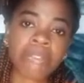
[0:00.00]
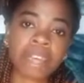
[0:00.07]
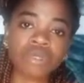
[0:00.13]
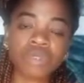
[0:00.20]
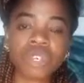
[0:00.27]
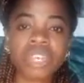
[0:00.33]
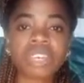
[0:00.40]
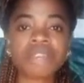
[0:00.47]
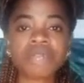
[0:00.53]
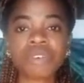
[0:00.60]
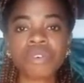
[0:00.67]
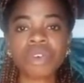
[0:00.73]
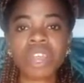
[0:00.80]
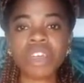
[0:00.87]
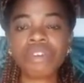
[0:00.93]
It will give
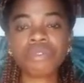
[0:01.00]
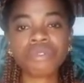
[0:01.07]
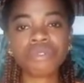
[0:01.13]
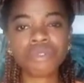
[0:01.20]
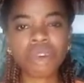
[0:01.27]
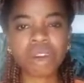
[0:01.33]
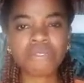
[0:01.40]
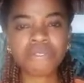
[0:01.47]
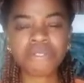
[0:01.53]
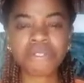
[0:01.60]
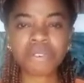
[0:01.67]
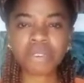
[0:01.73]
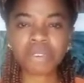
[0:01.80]
you a rough